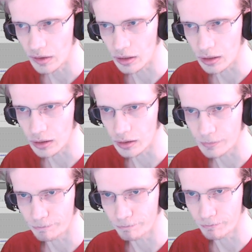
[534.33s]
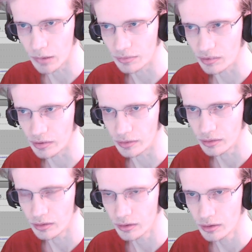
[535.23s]
Let's see.
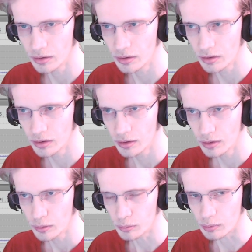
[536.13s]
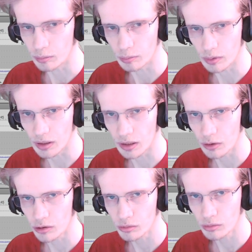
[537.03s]

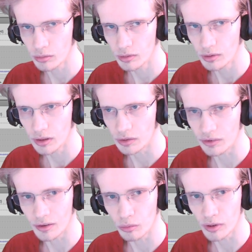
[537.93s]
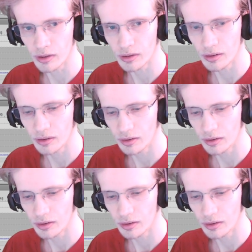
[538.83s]
Bolero is a good one.